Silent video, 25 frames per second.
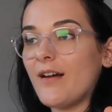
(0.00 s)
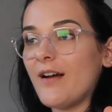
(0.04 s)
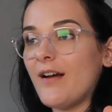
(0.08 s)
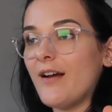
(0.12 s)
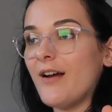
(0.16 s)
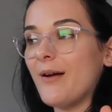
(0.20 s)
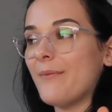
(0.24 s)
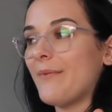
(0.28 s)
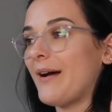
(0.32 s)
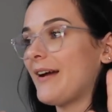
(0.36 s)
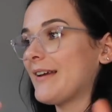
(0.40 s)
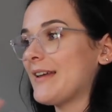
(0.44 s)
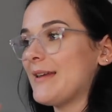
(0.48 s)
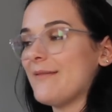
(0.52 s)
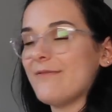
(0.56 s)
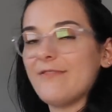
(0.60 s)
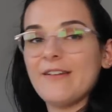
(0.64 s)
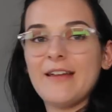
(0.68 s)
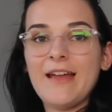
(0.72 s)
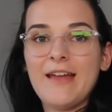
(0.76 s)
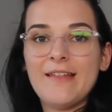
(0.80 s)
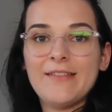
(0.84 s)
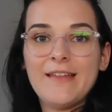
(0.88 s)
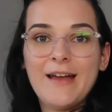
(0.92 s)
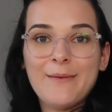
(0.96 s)
I keep
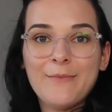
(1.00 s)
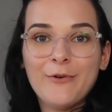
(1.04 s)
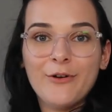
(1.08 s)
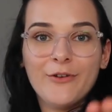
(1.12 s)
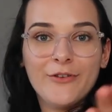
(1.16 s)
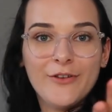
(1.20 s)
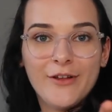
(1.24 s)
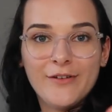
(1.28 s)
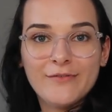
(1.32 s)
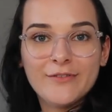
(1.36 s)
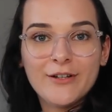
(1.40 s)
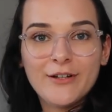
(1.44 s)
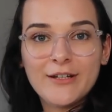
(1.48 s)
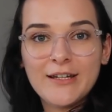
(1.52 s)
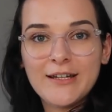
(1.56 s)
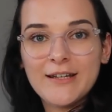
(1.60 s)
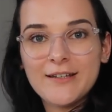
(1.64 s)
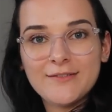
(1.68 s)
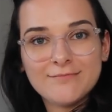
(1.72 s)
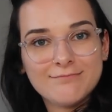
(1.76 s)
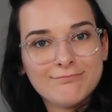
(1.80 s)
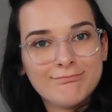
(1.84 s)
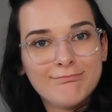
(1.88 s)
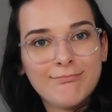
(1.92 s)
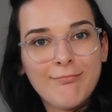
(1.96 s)
forgetting that I'm also
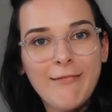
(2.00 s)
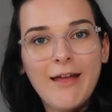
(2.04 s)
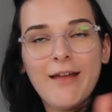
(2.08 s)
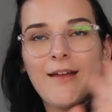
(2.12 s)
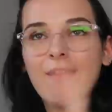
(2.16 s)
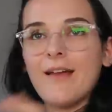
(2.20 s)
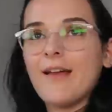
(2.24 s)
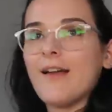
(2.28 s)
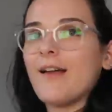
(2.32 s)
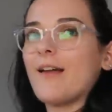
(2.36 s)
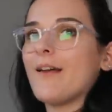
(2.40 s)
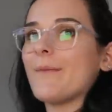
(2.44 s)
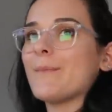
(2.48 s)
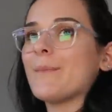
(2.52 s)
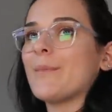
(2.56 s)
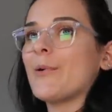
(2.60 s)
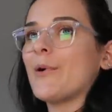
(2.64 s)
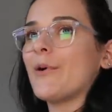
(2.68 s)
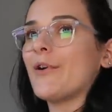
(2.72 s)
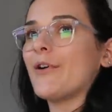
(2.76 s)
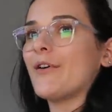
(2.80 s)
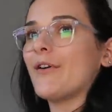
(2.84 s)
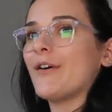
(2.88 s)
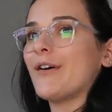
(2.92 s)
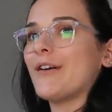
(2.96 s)
vlogging.
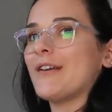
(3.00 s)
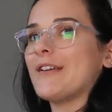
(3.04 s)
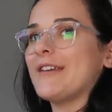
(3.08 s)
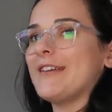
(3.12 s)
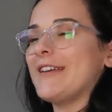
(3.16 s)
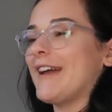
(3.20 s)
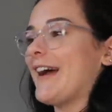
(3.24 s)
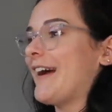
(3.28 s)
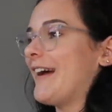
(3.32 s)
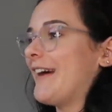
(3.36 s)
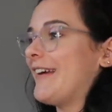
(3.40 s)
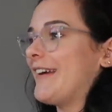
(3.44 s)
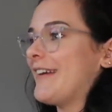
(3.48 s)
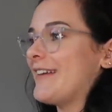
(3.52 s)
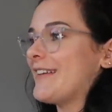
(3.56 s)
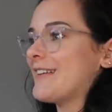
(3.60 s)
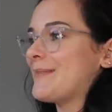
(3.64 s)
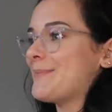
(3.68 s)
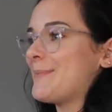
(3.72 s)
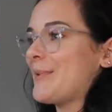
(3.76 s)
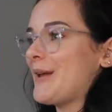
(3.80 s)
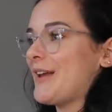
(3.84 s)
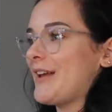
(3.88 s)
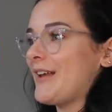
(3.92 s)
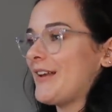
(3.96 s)
But yeah,
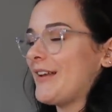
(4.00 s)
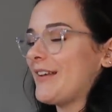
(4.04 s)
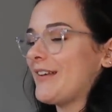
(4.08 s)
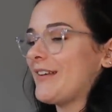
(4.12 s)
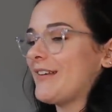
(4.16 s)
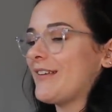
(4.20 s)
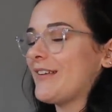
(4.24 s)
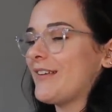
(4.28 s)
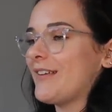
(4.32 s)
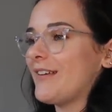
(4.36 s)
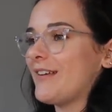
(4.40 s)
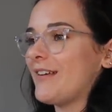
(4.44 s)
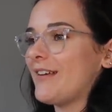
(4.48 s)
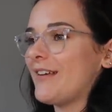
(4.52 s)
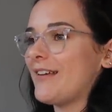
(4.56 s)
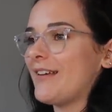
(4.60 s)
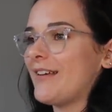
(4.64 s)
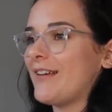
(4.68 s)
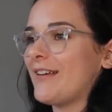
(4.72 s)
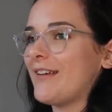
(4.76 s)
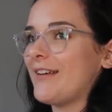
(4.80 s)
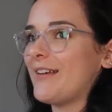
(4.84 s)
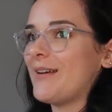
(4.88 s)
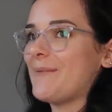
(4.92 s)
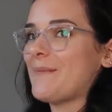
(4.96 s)
it's been
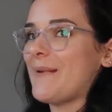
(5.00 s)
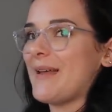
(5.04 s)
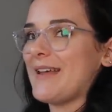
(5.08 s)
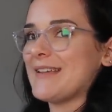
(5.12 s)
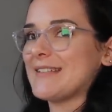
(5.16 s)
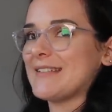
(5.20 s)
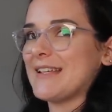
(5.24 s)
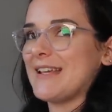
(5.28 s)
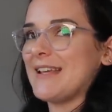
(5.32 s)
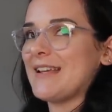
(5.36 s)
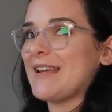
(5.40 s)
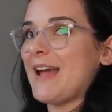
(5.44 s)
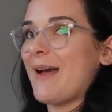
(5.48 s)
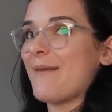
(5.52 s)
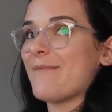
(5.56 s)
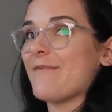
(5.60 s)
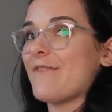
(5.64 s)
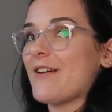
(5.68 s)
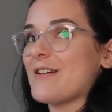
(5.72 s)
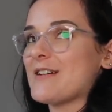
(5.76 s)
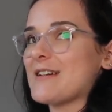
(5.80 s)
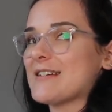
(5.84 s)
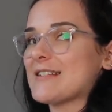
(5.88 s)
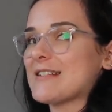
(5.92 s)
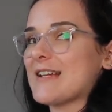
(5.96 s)
amazing. I'm
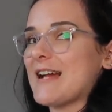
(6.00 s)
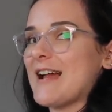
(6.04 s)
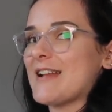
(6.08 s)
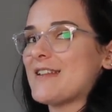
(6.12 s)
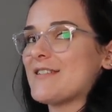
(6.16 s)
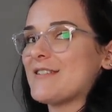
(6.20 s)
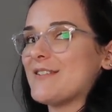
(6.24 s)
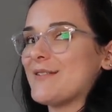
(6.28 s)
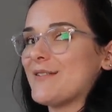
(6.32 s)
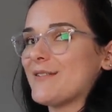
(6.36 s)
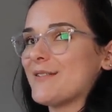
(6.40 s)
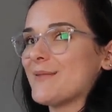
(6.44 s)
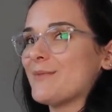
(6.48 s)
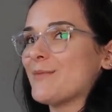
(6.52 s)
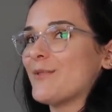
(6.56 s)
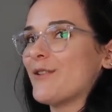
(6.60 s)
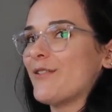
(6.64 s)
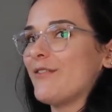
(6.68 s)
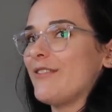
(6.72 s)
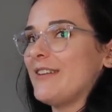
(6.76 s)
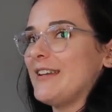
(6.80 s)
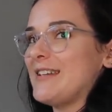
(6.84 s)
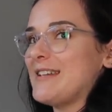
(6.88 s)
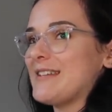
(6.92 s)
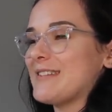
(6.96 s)
very excited to do some
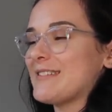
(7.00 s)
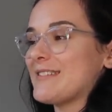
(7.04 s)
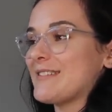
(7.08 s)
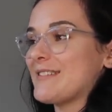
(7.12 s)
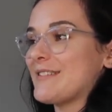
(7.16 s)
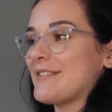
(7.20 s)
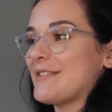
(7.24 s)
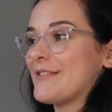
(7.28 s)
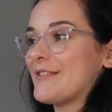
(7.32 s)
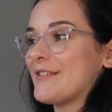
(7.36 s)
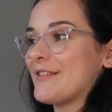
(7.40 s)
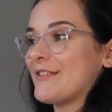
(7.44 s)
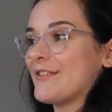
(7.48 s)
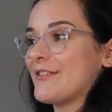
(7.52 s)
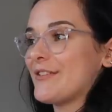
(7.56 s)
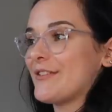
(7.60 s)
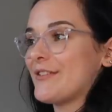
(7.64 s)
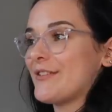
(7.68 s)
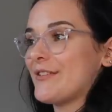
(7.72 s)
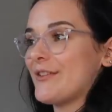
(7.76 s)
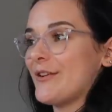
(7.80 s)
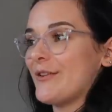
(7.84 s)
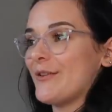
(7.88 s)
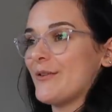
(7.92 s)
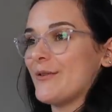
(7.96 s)
more releases
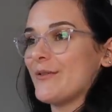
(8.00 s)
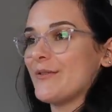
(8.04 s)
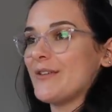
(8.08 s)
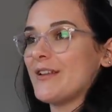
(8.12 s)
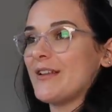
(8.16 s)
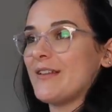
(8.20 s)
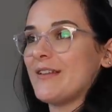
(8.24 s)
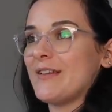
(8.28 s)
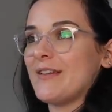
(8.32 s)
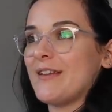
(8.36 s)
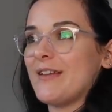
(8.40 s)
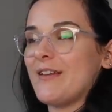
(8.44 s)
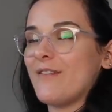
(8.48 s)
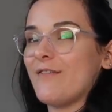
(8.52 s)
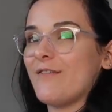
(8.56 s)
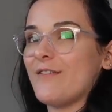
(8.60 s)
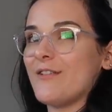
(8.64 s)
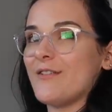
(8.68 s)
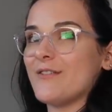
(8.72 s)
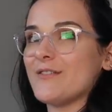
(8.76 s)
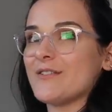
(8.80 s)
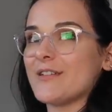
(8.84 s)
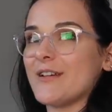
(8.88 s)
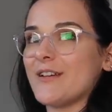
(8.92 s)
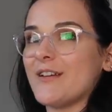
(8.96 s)
soon in the near
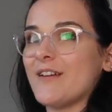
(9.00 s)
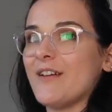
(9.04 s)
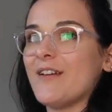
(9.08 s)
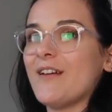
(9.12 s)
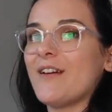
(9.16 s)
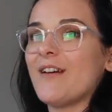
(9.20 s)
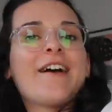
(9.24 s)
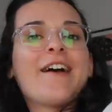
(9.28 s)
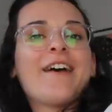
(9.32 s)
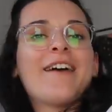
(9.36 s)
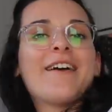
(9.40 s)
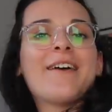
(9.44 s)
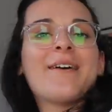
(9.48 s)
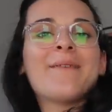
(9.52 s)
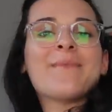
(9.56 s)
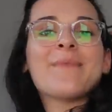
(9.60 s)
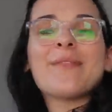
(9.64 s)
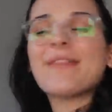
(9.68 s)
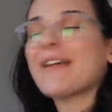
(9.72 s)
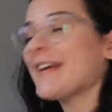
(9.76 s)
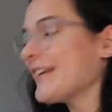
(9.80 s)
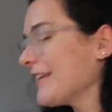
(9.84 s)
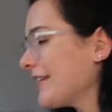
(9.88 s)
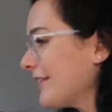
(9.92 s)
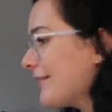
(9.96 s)
future.
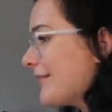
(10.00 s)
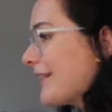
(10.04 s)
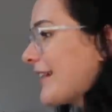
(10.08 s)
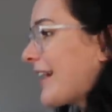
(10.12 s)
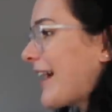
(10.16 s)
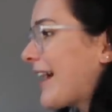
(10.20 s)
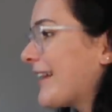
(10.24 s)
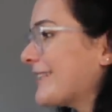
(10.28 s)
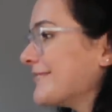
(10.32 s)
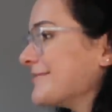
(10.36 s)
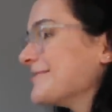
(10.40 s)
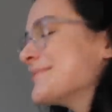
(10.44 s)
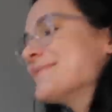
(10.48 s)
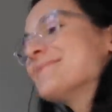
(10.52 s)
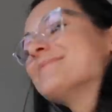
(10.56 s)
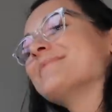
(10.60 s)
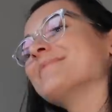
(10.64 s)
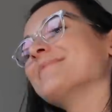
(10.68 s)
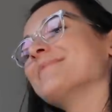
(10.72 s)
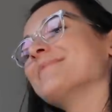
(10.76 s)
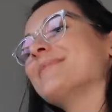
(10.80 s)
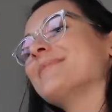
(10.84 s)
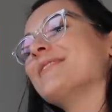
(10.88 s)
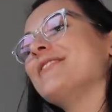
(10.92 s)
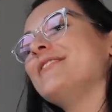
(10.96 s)
Thank you again.
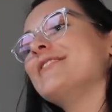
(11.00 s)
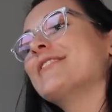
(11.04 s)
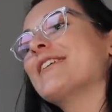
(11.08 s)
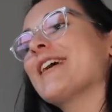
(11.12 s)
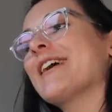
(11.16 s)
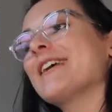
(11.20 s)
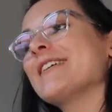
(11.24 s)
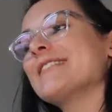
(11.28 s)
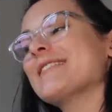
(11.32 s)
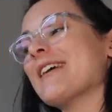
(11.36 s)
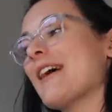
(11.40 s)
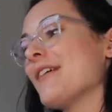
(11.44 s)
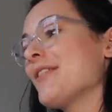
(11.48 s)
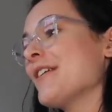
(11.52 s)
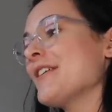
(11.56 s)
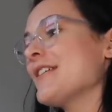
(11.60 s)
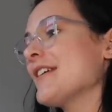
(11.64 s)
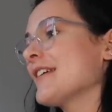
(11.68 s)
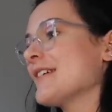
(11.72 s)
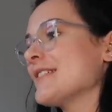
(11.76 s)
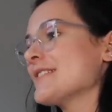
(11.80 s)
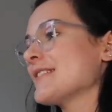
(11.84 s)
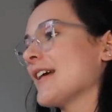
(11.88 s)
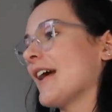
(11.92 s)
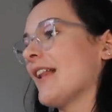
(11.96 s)
You guys, I think
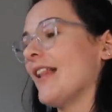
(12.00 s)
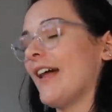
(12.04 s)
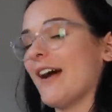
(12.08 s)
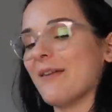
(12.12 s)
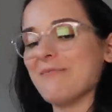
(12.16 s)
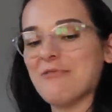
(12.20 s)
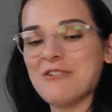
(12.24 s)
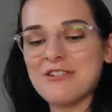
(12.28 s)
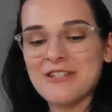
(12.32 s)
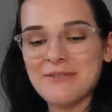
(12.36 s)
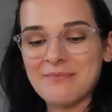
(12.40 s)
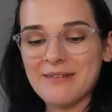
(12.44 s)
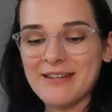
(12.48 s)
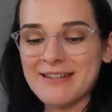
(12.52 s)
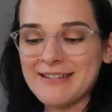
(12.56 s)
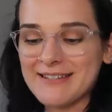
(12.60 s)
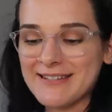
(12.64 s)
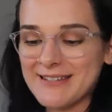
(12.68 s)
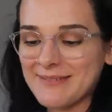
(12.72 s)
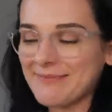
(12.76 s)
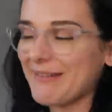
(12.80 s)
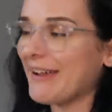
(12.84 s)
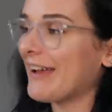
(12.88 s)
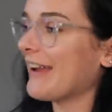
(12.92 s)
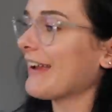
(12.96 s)
you can tell how much it
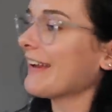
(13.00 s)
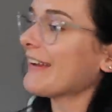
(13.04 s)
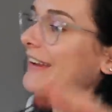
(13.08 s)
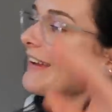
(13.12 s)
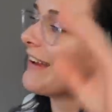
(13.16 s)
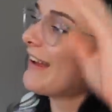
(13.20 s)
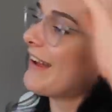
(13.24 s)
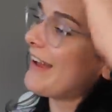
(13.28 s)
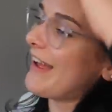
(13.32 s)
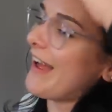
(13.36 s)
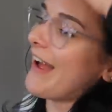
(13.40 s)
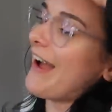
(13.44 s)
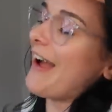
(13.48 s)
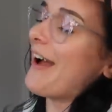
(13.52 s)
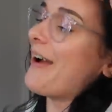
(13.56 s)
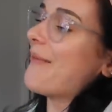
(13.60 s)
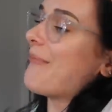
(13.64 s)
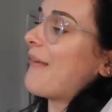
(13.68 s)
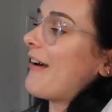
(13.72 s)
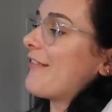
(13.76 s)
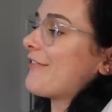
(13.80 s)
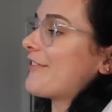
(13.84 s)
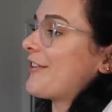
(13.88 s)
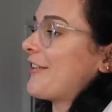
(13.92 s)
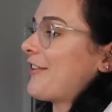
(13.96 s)
means to me.
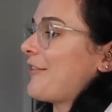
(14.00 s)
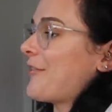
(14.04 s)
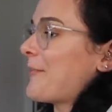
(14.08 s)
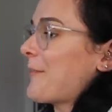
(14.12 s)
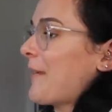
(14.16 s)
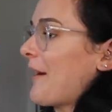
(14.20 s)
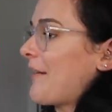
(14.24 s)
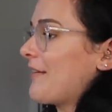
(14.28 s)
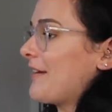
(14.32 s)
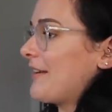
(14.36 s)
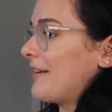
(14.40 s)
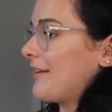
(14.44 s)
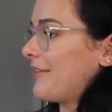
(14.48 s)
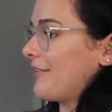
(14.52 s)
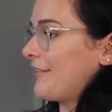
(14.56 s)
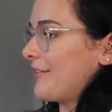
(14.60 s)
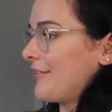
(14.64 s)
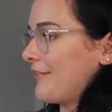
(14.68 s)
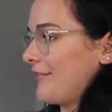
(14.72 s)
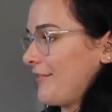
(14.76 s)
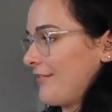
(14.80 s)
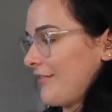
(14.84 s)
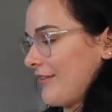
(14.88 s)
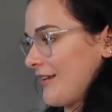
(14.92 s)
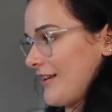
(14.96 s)
I've gone on about it
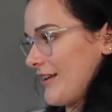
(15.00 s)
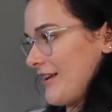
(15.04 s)
enough.